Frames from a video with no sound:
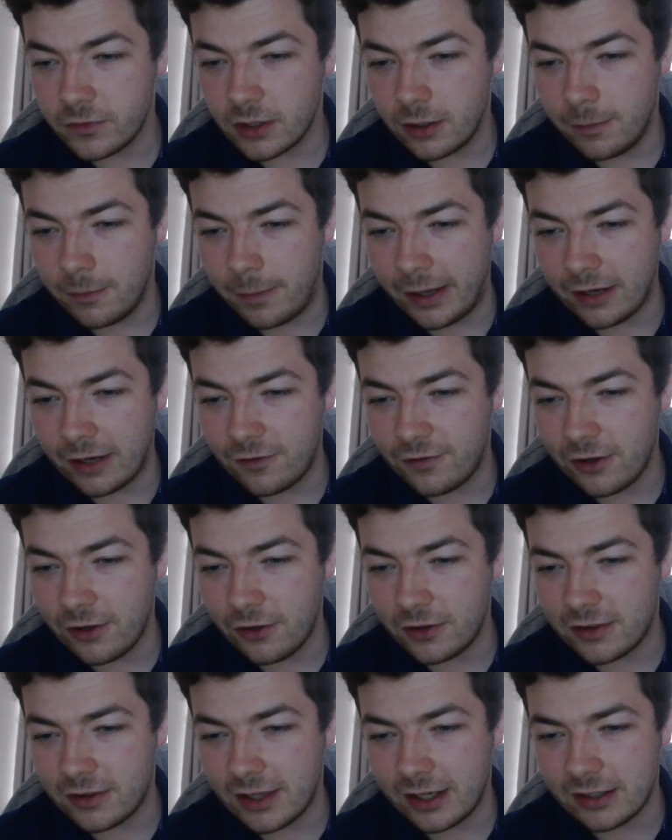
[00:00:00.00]
Big Phil
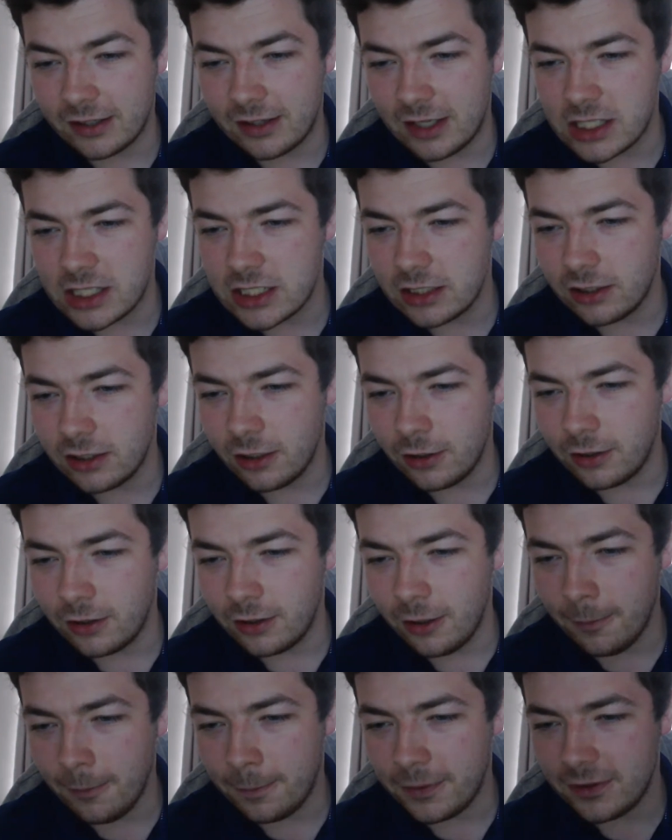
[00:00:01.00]
the tactician,
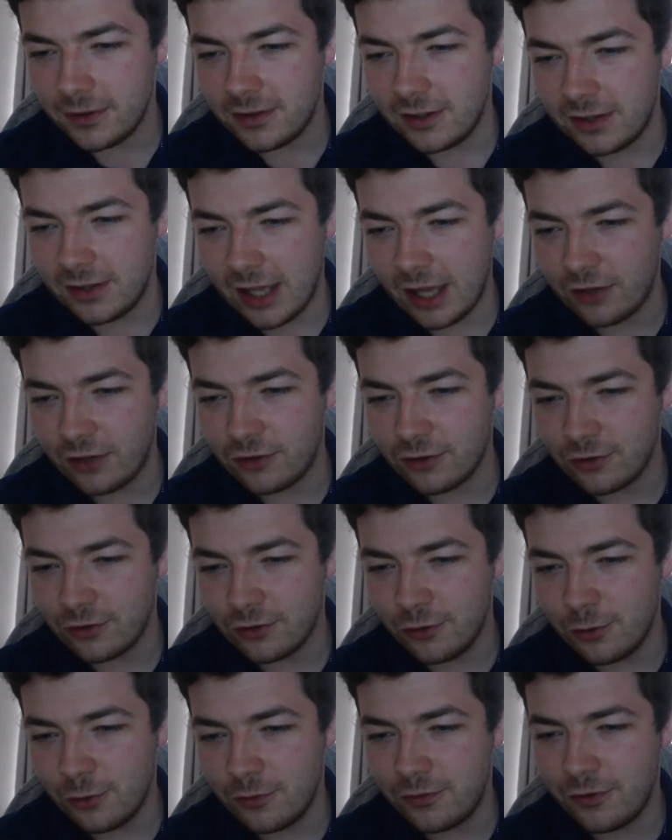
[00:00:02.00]
lump it to Dessers and
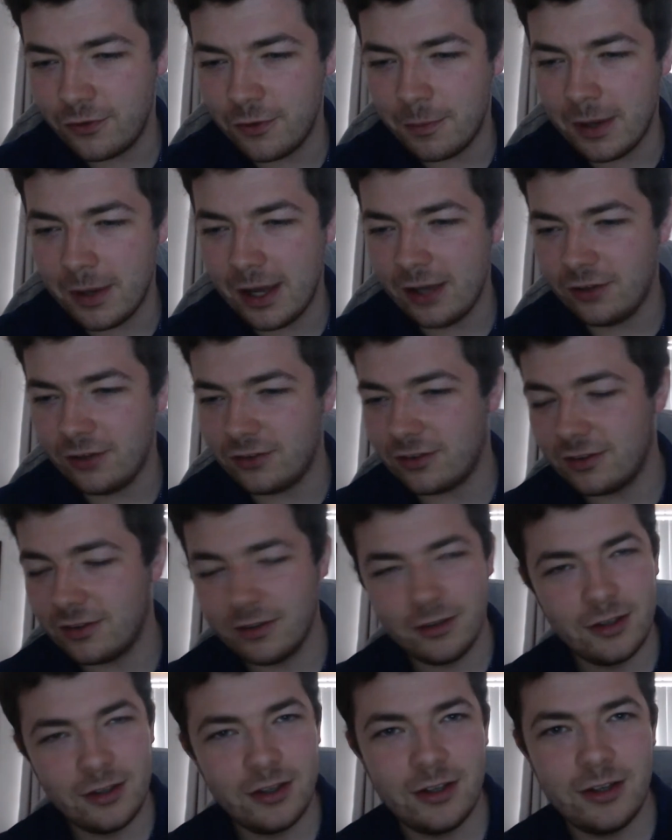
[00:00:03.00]
hope for the best.
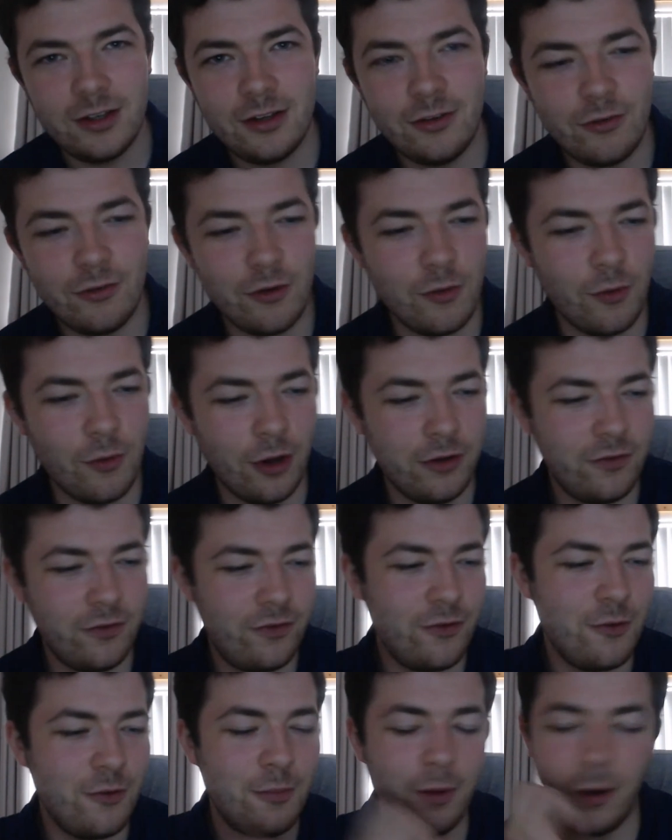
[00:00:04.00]
Route 1
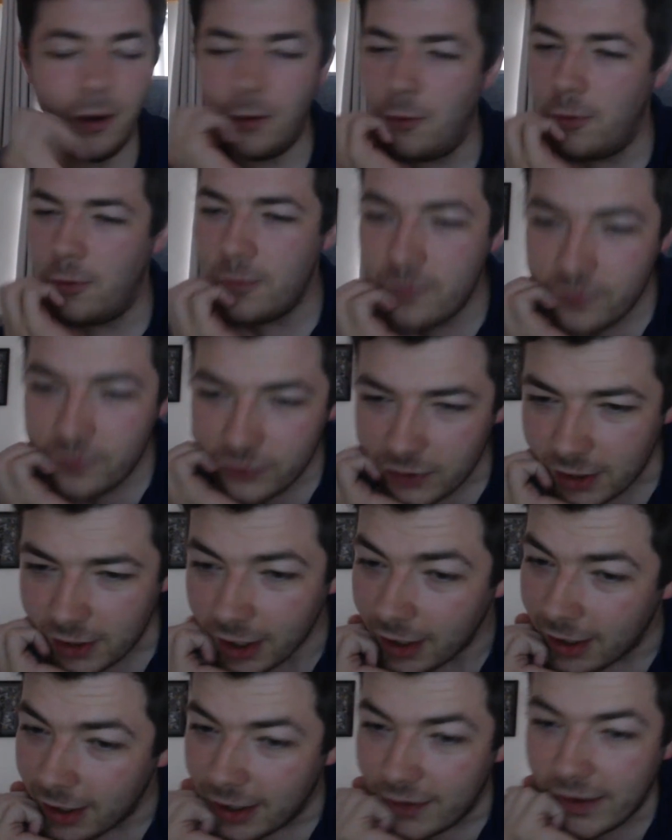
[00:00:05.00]
football,
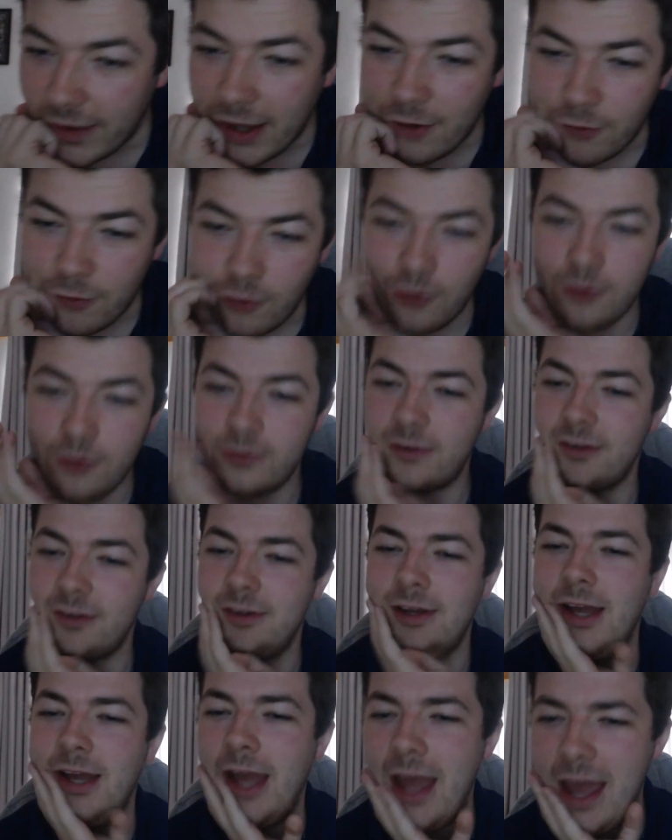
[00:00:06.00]
and that route
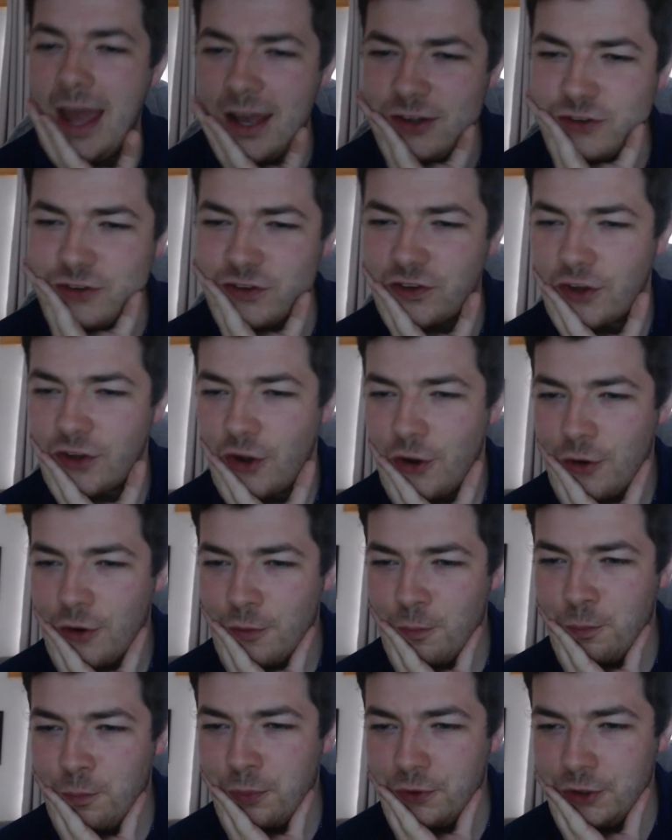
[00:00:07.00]
is
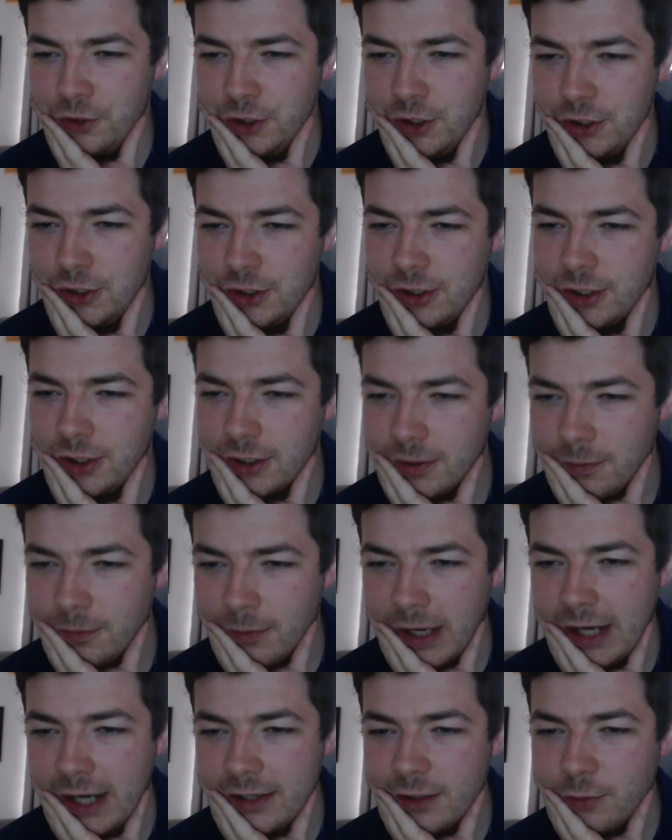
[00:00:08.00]
bleak.
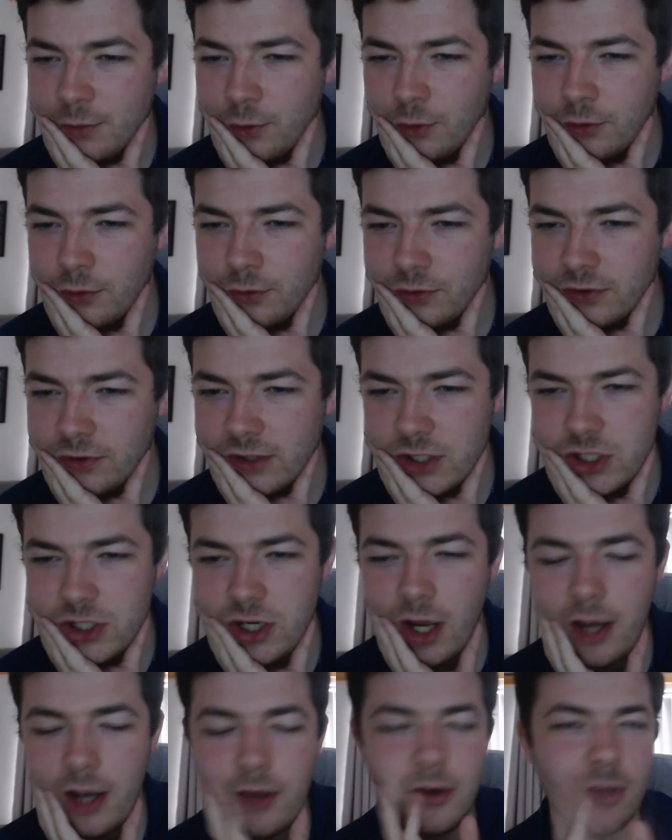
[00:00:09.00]
Maida will roast the
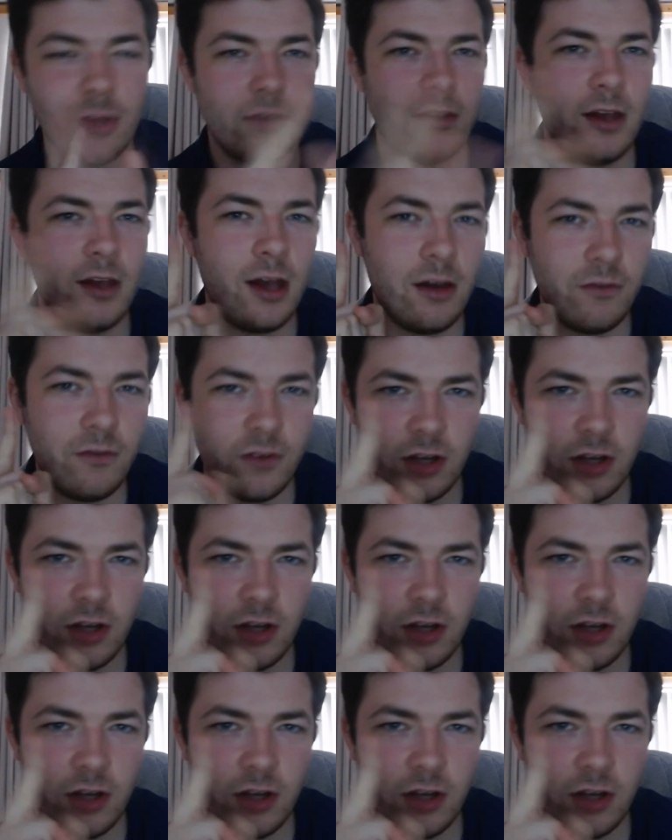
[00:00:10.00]
shite out of Tav.